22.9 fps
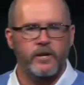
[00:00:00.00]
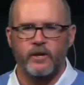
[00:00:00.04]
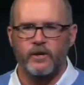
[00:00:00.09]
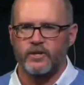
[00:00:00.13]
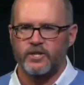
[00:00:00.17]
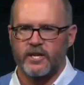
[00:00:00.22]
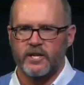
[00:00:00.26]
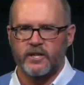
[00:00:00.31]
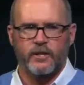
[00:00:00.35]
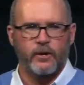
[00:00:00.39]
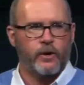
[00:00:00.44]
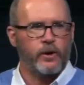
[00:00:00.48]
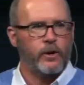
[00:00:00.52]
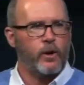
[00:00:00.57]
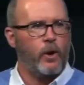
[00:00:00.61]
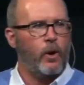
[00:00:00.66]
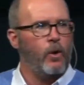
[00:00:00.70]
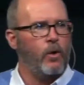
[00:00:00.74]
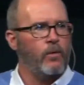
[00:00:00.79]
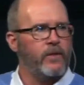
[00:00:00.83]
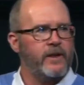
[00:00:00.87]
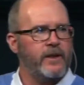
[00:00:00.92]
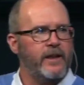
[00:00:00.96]
Do you sit there and
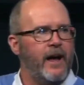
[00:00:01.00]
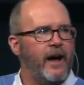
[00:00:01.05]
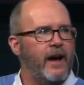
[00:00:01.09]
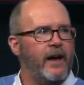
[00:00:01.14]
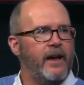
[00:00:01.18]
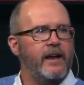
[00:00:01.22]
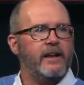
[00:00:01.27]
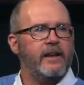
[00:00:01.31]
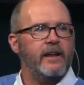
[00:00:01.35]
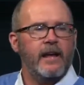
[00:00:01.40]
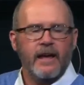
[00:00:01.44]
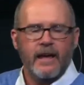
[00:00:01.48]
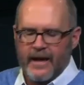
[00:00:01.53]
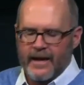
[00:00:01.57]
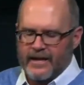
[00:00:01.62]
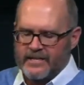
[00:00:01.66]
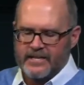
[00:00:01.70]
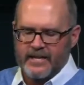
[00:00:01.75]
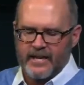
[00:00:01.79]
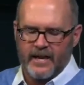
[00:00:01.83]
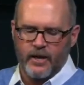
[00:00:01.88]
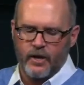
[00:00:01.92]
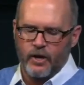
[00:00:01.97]
hold the 9
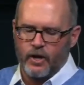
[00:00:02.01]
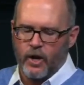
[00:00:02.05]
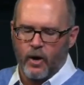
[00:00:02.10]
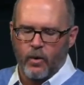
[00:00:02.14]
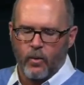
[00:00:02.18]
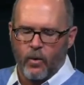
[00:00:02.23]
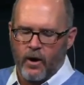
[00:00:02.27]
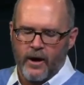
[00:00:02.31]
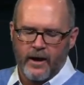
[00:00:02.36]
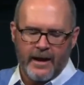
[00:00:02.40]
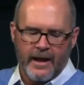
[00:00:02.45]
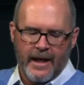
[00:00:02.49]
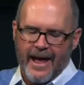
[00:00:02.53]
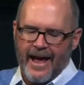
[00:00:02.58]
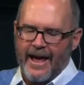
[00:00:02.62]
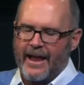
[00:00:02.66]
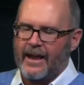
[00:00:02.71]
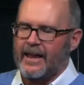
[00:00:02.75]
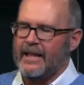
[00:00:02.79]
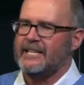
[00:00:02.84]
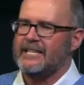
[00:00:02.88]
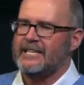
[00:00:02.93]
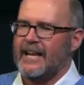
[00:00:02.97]
and say, you know what?
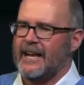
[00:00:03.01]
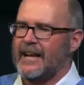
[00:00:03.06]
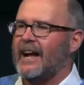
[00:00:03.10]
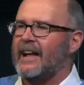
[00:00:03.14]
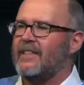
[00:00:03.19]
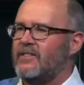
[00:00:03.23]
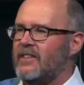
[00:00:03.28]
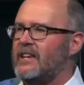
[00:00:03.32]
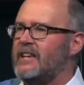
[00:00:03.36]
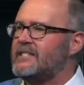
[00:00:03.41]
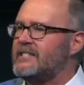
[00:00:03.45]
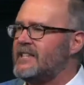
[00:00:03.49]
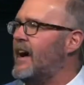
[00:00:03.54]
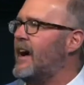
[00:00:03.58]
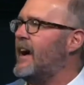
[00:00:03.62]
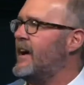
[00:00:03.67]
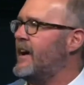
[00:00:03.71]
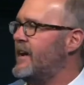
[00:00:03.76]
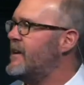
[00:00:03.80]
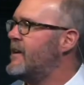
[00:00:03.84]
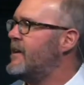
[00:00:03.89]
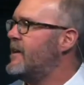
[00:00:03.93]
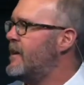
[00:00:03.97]
At least I got these
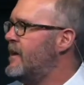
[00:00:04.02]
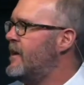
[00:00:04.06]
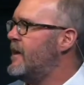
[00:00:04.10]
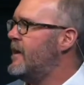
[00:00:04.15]
9.